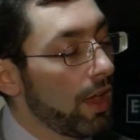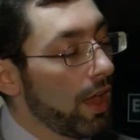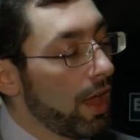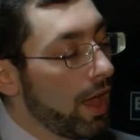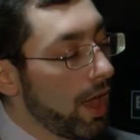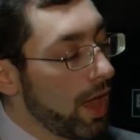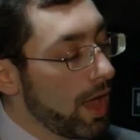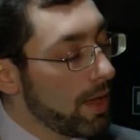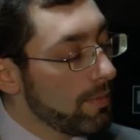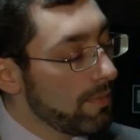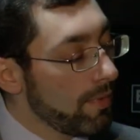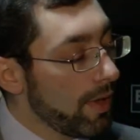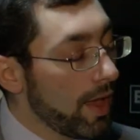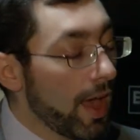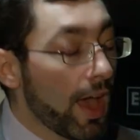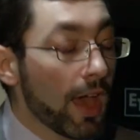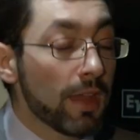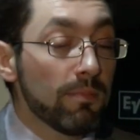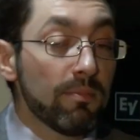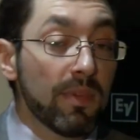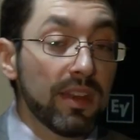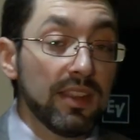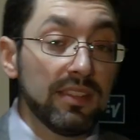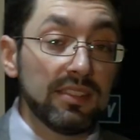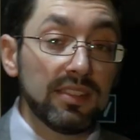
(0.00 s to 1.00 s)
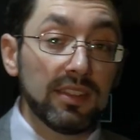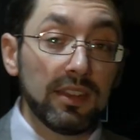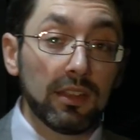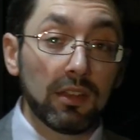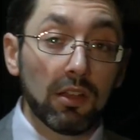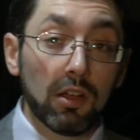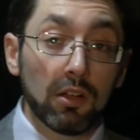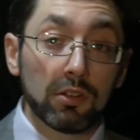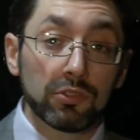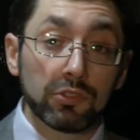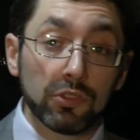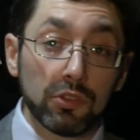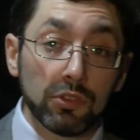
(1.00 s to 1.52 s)
And many
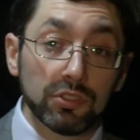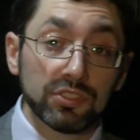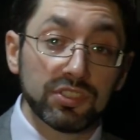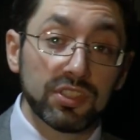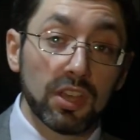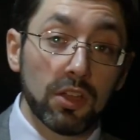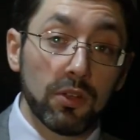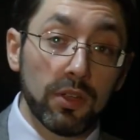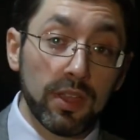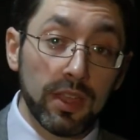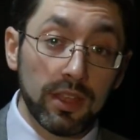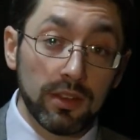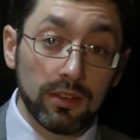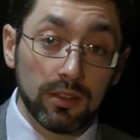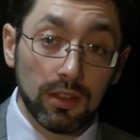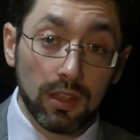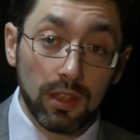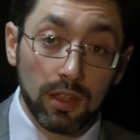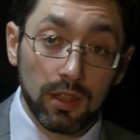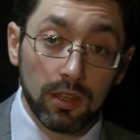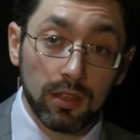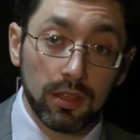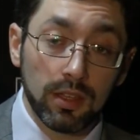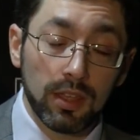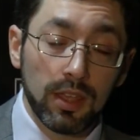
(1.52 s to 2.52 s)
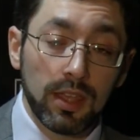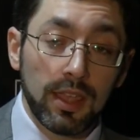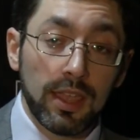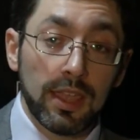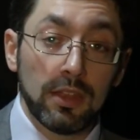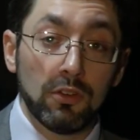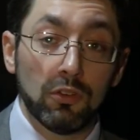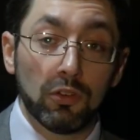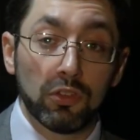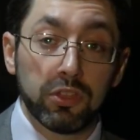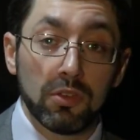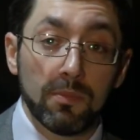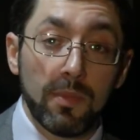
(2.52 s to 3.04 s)
synagogues also in
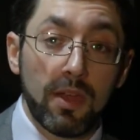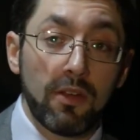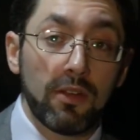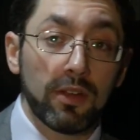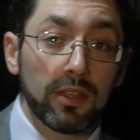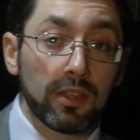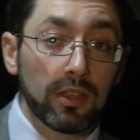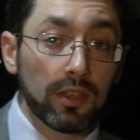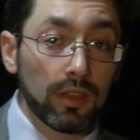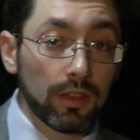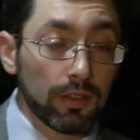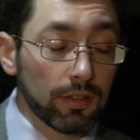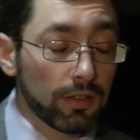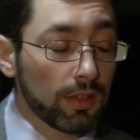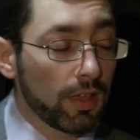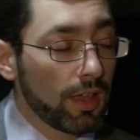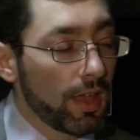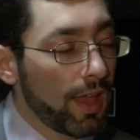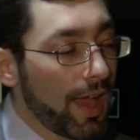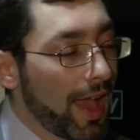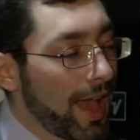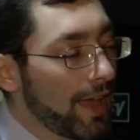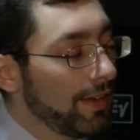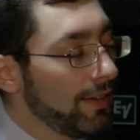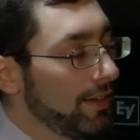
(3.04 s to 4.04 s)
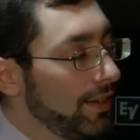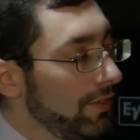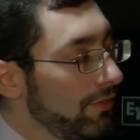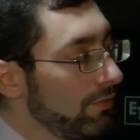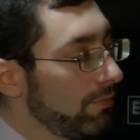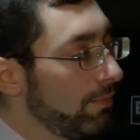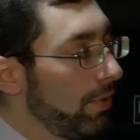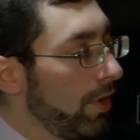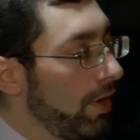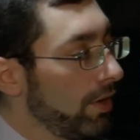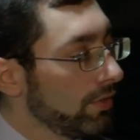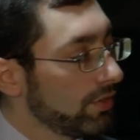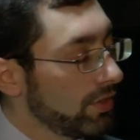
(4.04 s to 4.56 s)
North America and in different
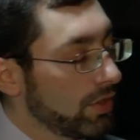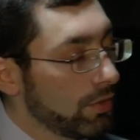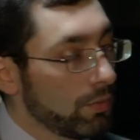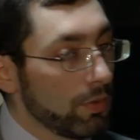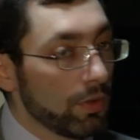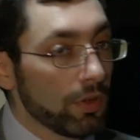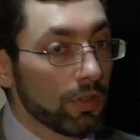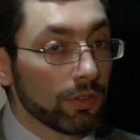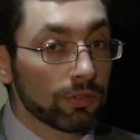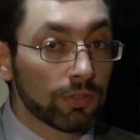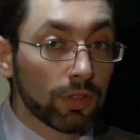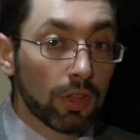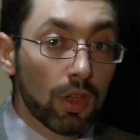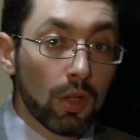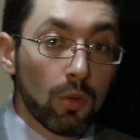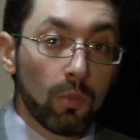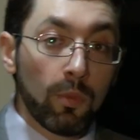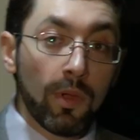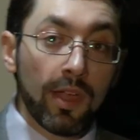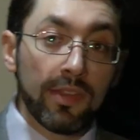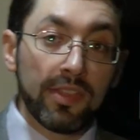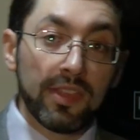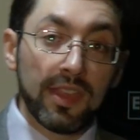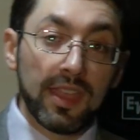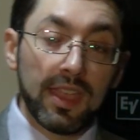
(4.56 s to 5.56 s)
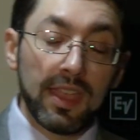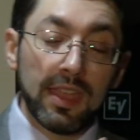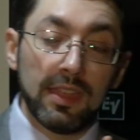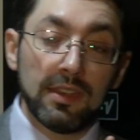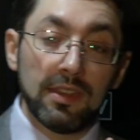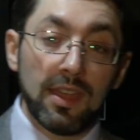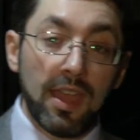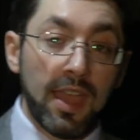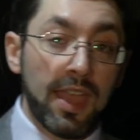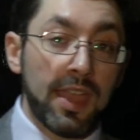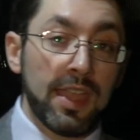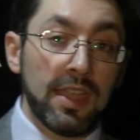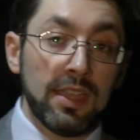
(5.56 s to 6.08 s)
parts of the world, whether in
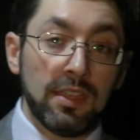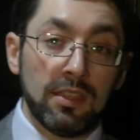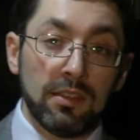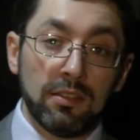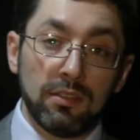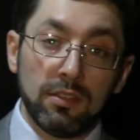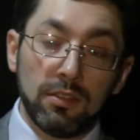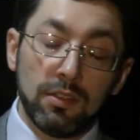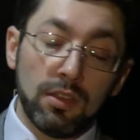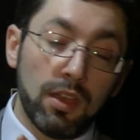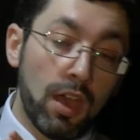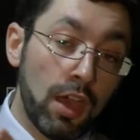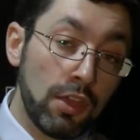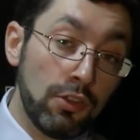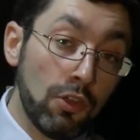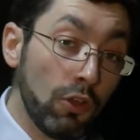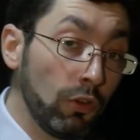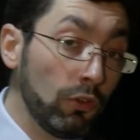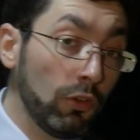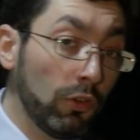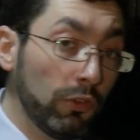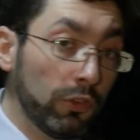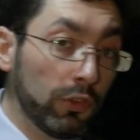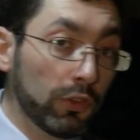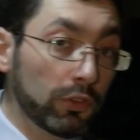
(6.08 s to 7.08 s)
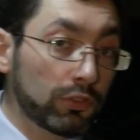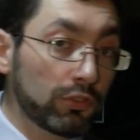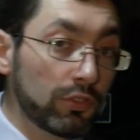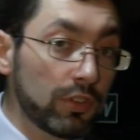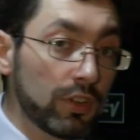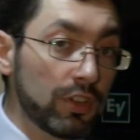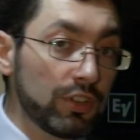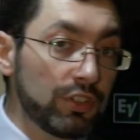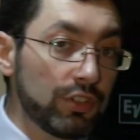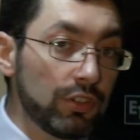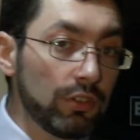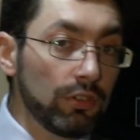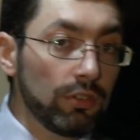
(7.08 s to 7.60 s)
a non-Orthodox
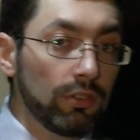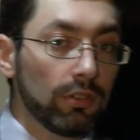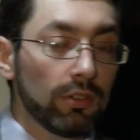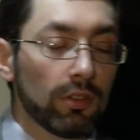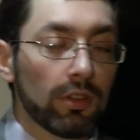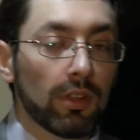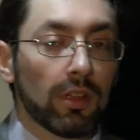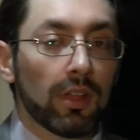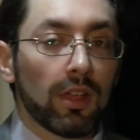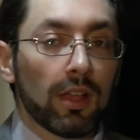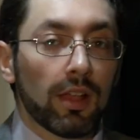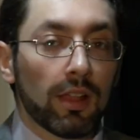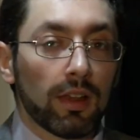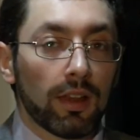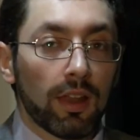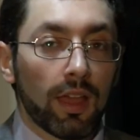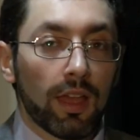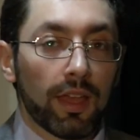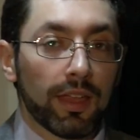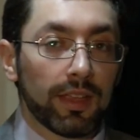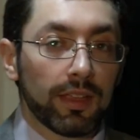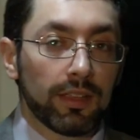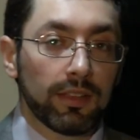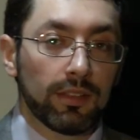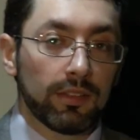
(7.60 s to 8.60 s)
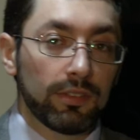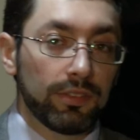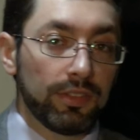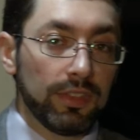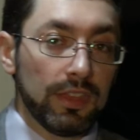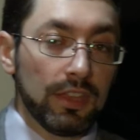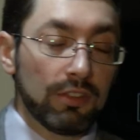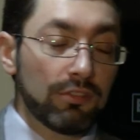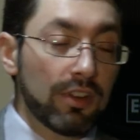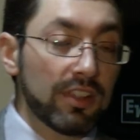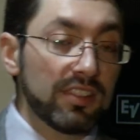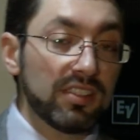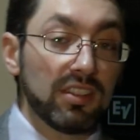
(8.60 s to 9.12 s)
tradition like the
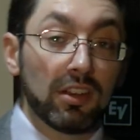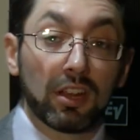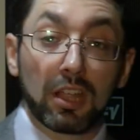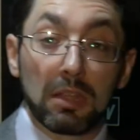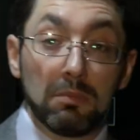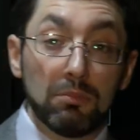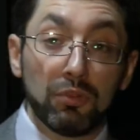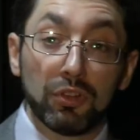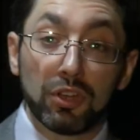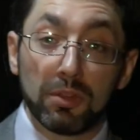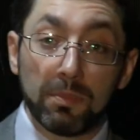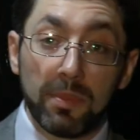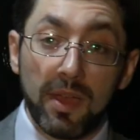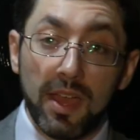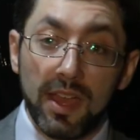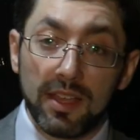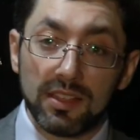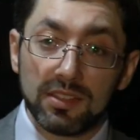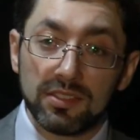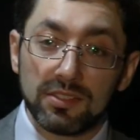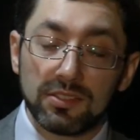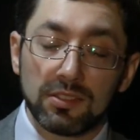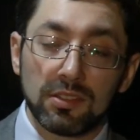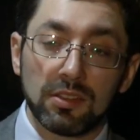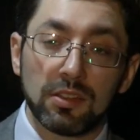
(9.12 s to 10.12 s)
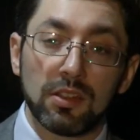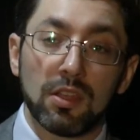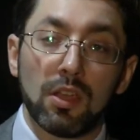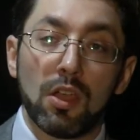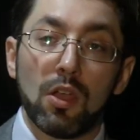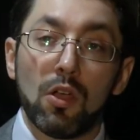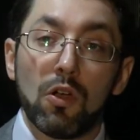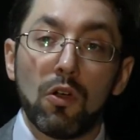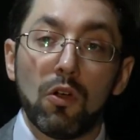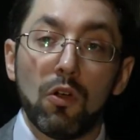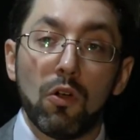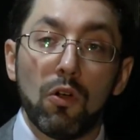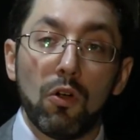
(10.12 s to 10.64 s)
Great Synagogue in Budapest,
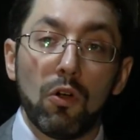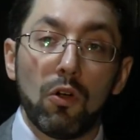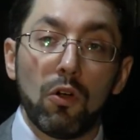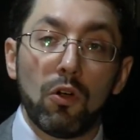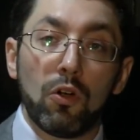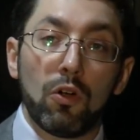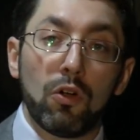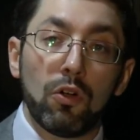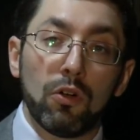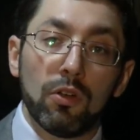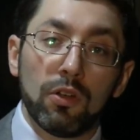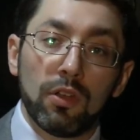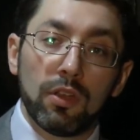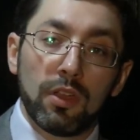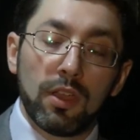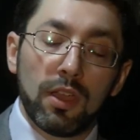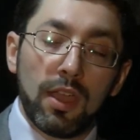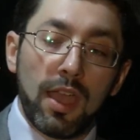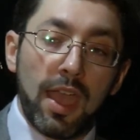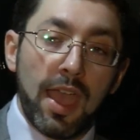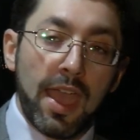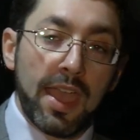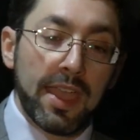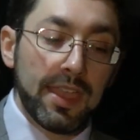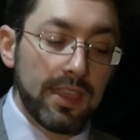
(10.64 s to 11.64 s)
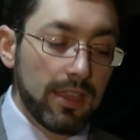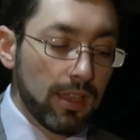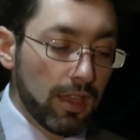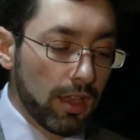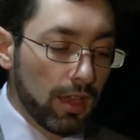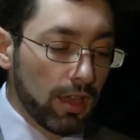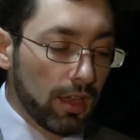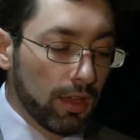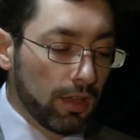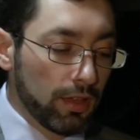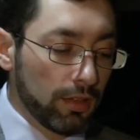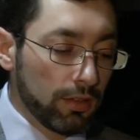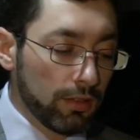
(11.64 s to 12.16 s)
or
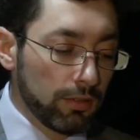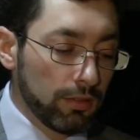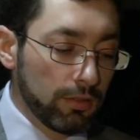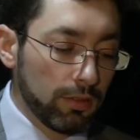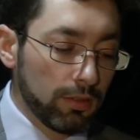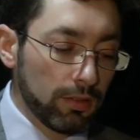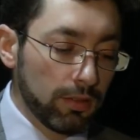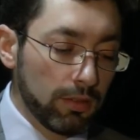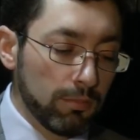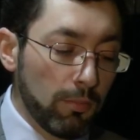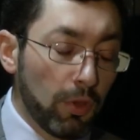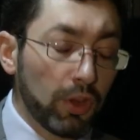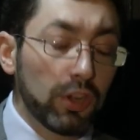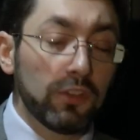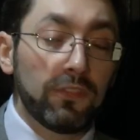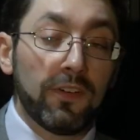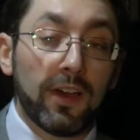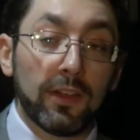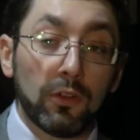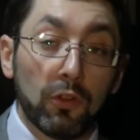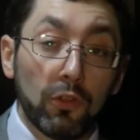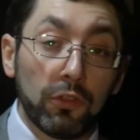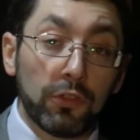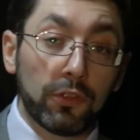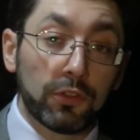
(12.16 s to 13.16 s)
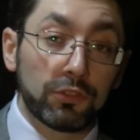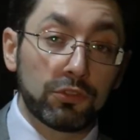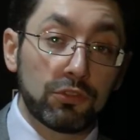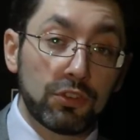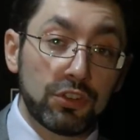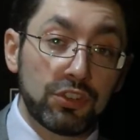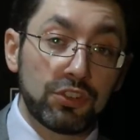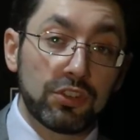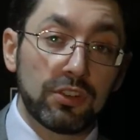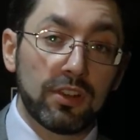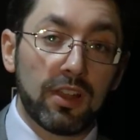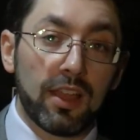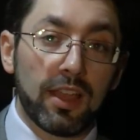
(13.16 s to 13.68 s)
a modified Orthodox
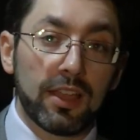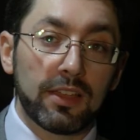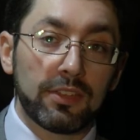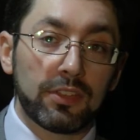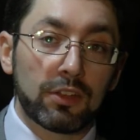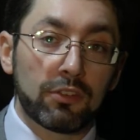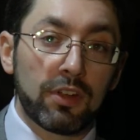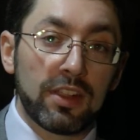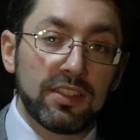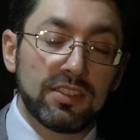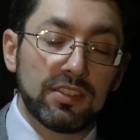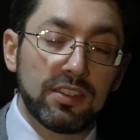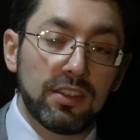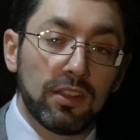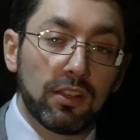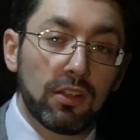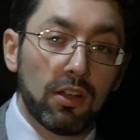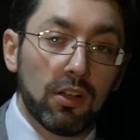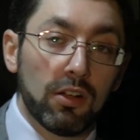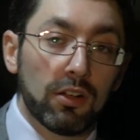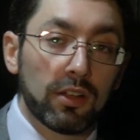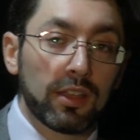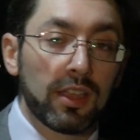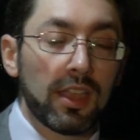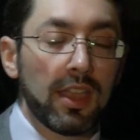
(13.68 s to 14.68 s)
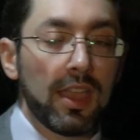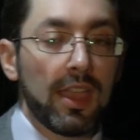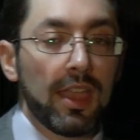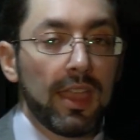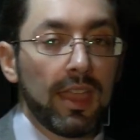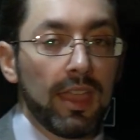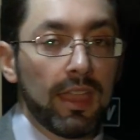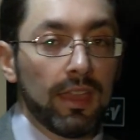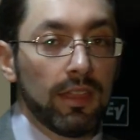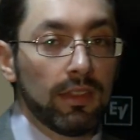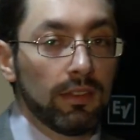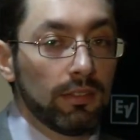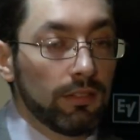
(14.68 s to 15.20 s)
tradition like the Great Synagogue
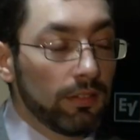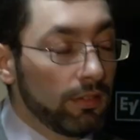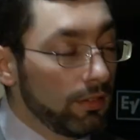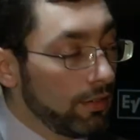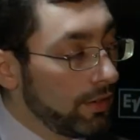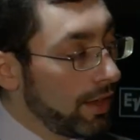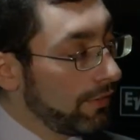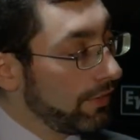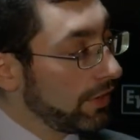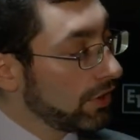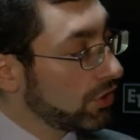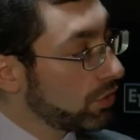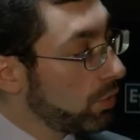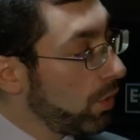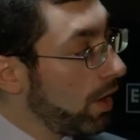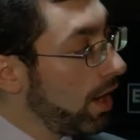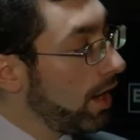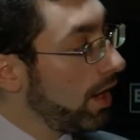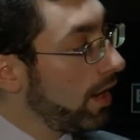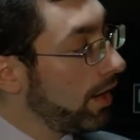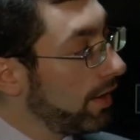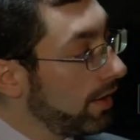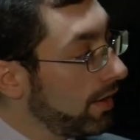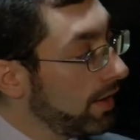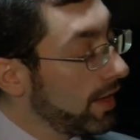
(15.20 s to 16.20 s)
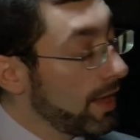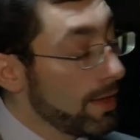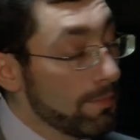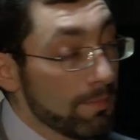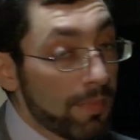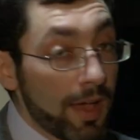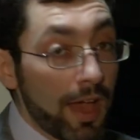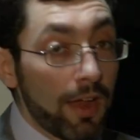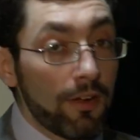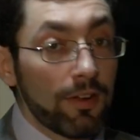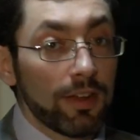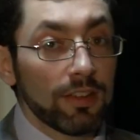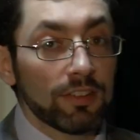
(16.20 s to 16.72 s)
in La Victoire in
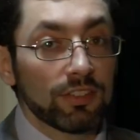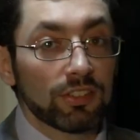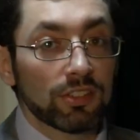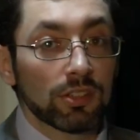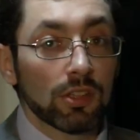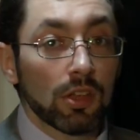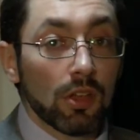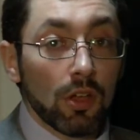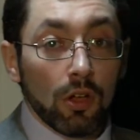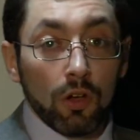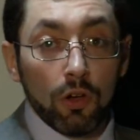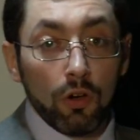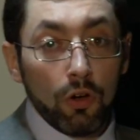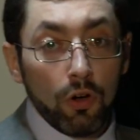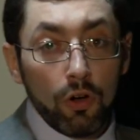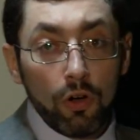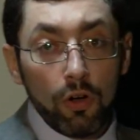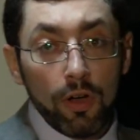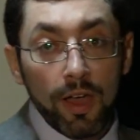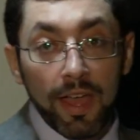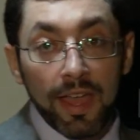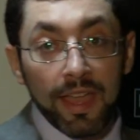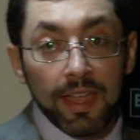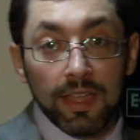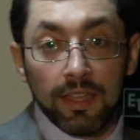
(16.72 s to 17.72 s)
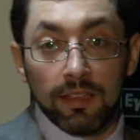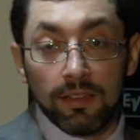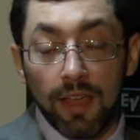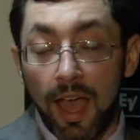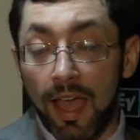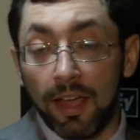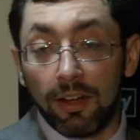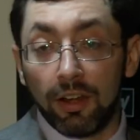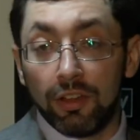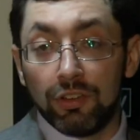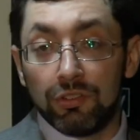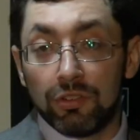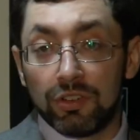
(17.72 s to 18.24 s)
Paris, or a
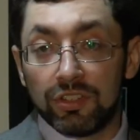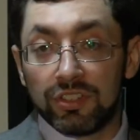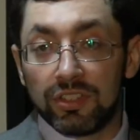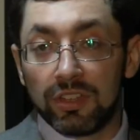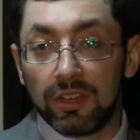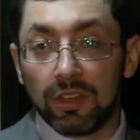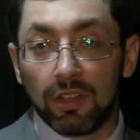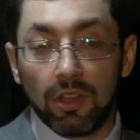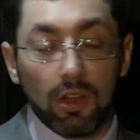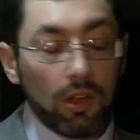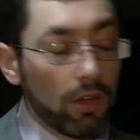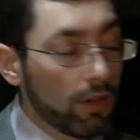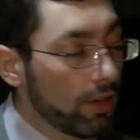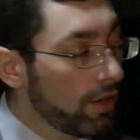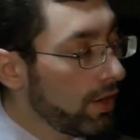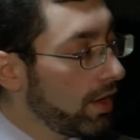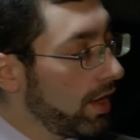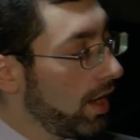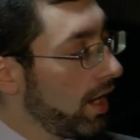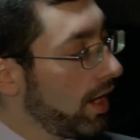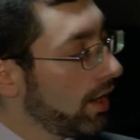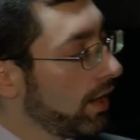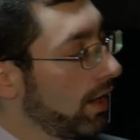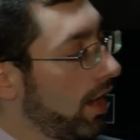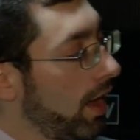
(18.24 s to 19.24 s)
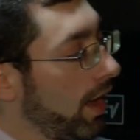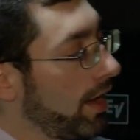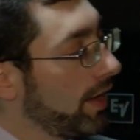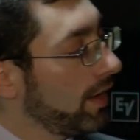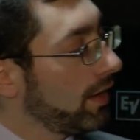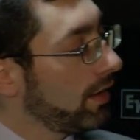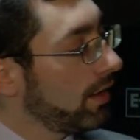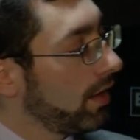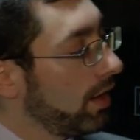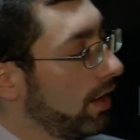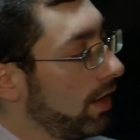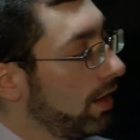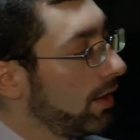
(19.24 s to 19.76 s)
Anglo-Jewish synagogue like
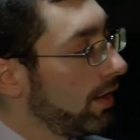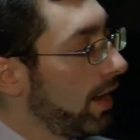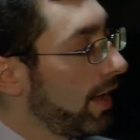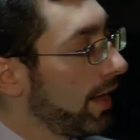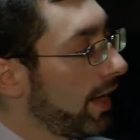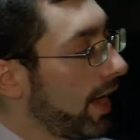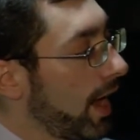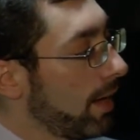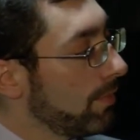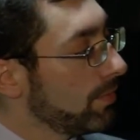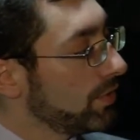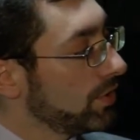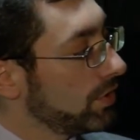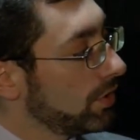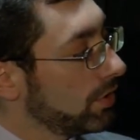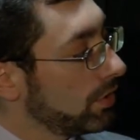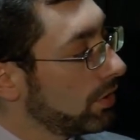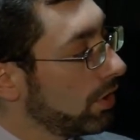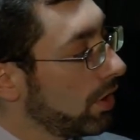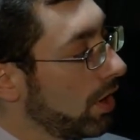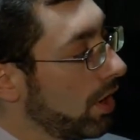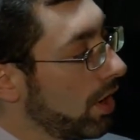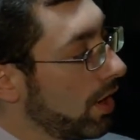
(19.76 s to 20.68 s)
Hampstead.